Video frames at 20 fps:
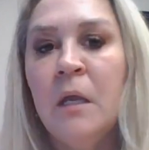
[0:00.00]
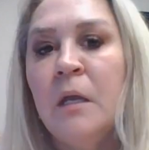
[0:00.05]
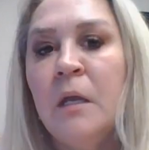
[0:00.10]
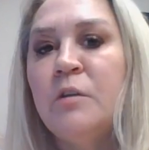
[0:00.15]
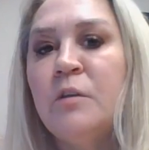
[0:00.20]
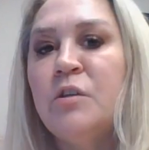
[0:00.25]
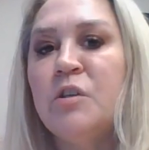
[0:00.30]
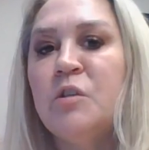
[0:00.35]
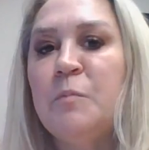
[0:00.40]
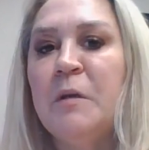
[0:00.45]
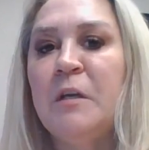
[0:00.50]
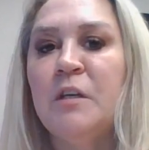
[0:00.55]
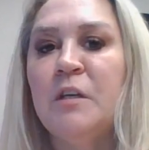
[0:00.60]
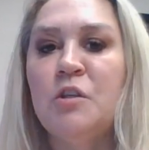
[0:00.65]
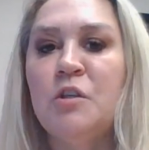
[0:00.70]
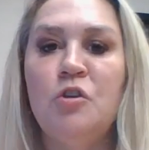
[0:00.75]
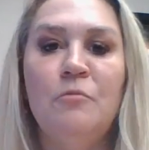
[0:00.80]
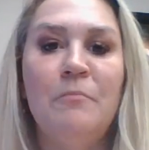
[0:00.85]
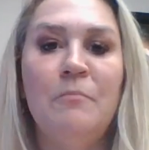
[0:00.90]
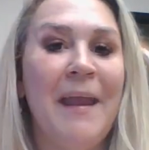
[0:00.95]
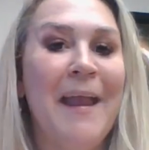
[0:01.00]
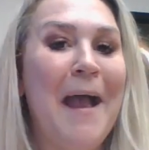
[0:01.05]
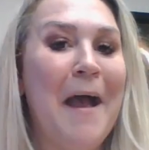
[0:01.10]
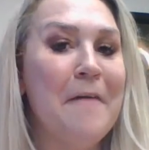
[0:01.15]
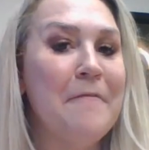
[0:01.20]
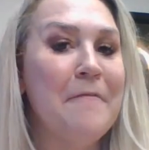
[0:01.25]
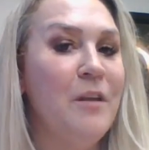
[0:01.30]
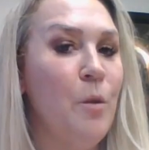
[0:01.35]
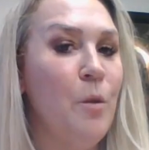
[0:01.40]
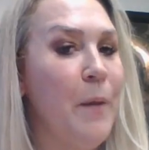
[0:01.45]
And just because you may
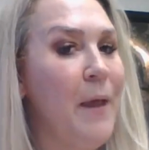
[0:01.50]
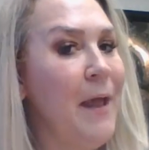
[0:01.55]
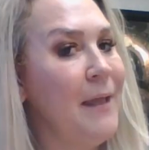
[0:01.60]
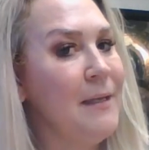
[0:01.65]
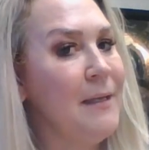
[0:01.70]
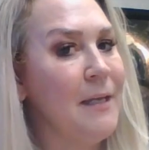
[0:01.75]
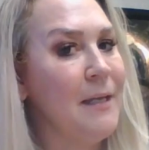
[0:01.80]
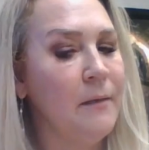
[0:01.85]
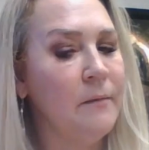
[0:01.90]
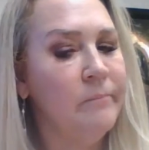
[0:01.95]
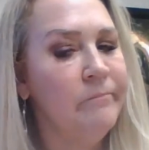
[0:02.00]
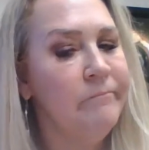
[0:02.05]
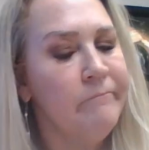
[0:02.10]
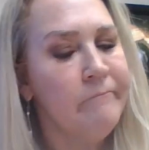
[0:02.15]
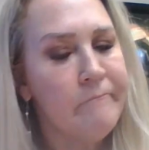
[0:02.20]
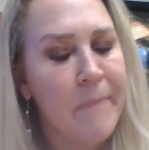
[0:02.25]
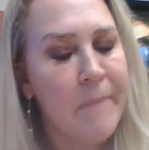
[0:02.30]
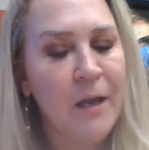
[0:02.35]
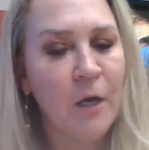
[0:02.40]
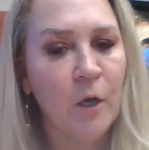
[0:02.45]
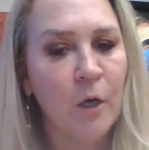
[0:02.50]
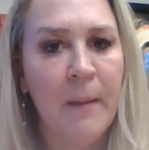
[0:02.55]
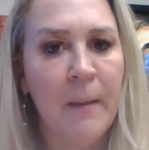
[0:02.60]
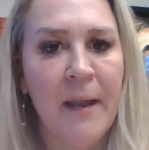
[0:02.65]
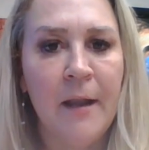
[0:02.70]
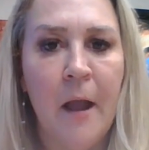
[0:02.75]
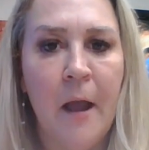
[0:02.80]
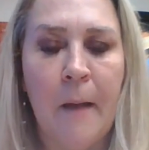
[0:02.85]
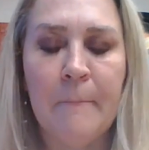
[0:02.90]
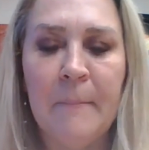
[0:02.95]
have an opinion may or
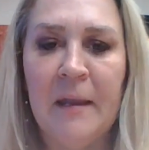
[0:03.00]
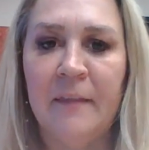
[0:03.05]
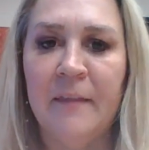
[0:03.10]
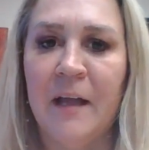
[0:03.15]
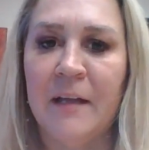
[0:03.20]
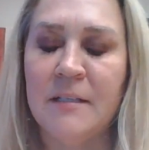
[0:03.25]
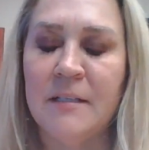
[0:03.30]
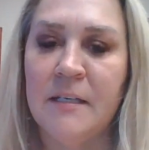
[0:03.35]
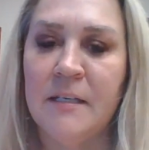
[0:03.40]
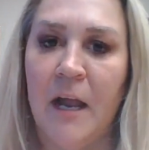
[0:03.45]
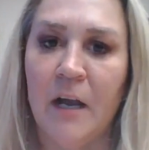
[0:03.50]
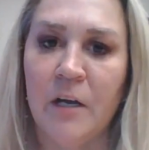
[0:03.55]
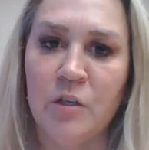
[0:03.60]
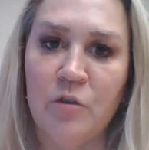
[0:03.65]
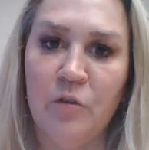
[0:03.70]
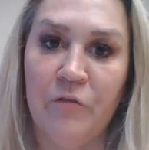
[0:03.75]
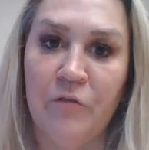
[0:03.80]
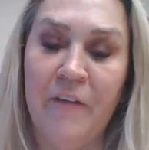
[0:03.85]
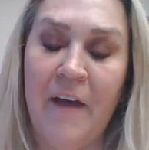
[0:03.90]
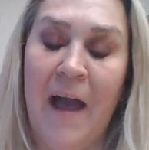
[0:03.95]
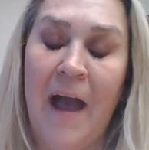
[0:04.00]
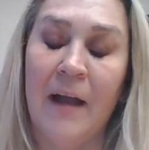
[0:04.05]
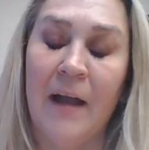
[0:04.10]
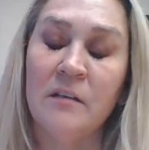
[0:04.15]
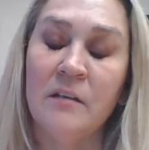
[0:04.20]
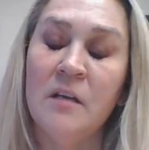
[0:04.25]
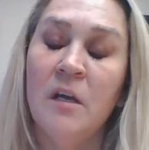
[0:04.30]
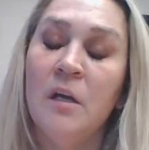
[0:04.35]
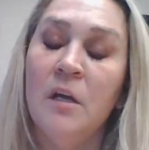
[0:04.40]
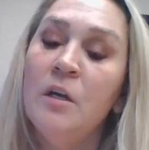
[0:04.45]
may not mean that's an actual
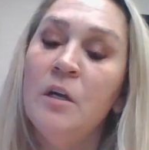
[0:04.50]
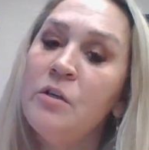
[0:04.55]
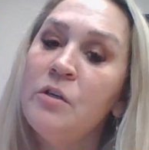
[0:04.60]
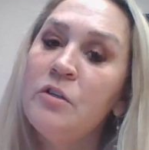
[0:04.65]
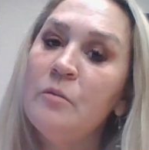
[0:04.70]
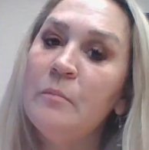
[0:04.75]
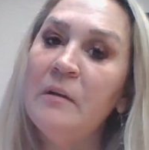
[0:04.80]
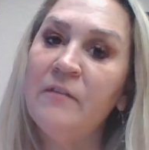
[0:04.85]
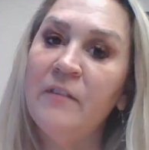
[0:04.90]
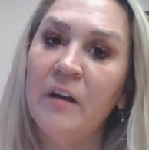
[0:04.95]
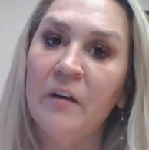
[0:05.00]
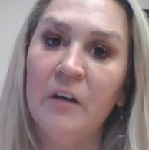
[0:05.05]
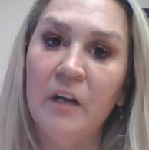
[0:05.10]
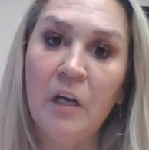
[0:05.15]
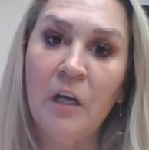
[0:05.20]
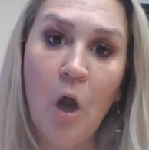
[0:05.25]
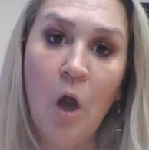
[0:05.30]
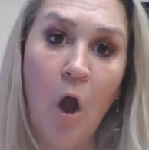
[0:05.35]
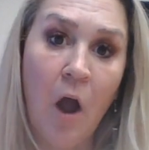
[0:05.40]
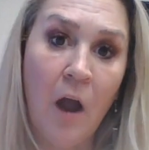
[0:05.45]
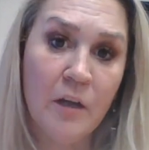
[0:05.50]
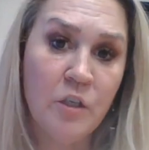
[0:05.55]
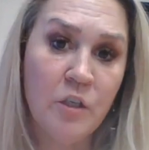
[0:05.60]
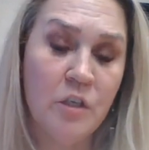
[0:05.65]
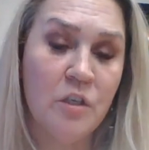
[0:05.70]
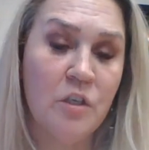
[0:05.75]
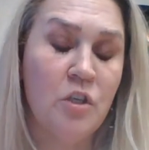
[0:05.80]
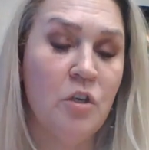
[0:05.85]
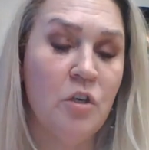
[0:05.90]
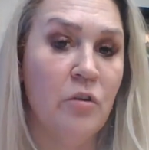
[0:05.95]
fact. So be very
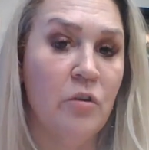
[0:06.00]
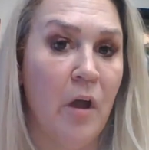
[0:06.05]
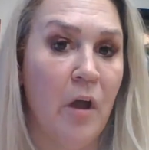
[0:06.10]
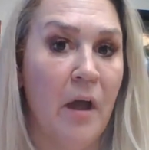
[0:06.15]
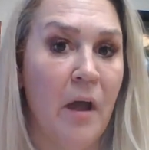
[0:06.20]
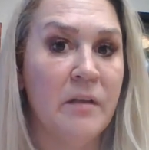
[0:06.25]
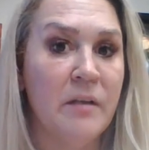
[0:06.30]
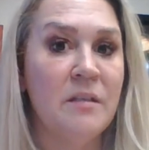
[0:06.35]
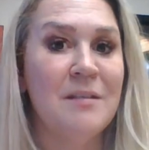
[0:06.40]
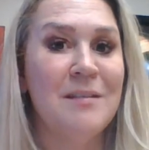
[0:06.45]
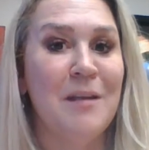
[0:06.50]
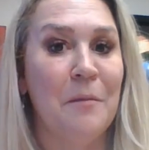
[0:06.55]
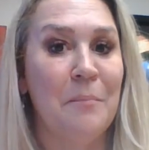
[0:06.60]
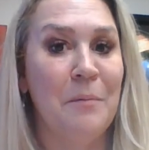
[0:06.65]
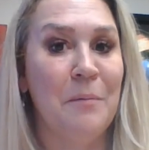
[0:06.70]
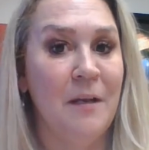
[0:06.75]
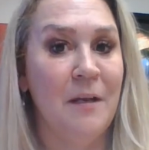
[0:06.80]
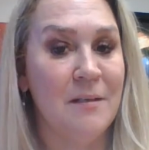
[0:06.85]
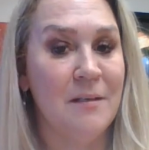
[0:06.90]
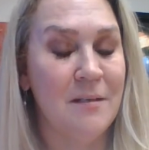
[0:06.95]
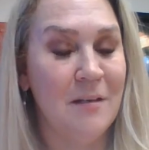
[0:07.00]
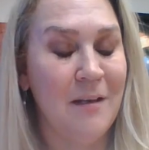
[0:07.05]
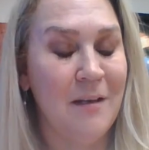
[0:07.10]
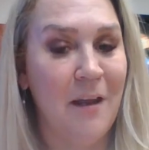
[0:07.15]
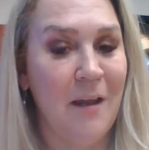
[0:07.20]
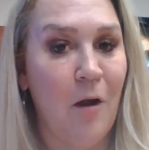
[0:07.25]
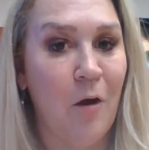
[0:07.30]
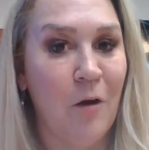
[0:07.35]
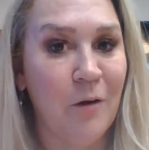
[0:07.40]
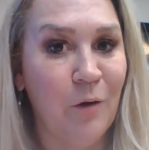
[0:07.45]
cautious you're not stepping into
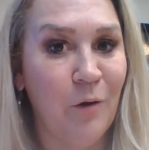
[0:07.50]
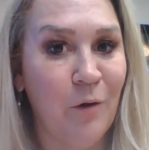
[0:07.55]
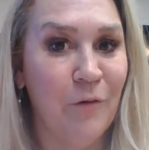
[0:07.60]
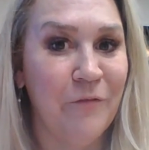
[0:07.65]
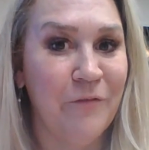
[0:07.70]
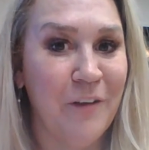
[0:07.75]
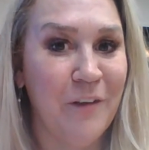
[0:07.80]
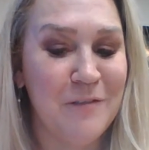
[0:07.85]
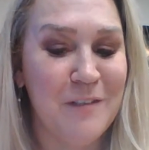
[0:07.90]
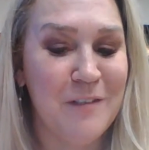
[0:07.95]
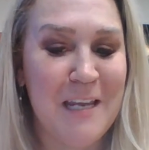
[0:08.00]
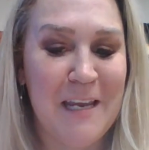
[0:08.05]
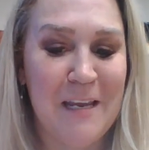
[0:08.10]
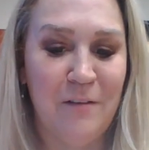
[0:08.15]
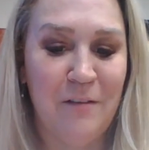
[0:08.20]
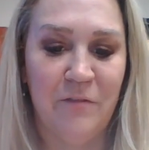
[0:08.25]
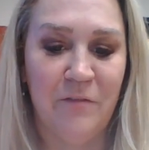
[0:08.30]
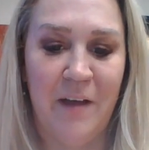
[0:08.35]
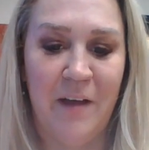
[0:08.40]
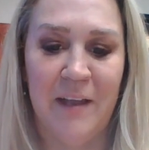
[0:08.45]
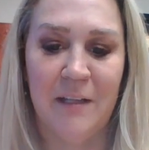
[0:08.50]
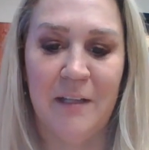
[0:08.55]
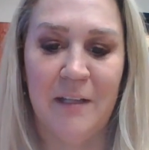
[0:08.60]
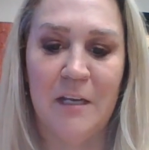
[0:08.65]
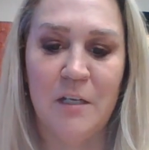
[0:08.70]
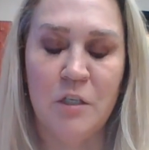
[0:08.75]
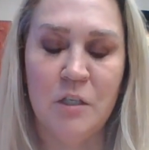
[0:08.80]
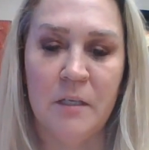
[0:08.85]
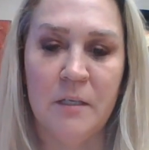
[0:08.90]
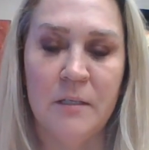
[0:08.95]
any Article 15
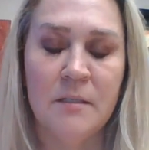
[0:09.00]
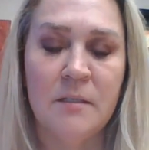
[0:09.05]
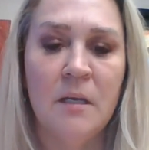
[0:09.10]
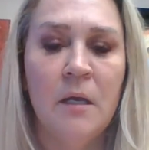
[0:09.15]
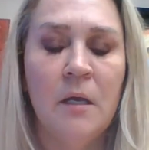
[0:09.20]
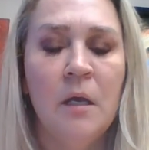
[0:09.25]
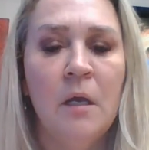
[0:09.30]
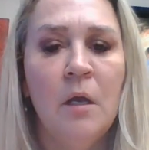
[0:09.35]
violations.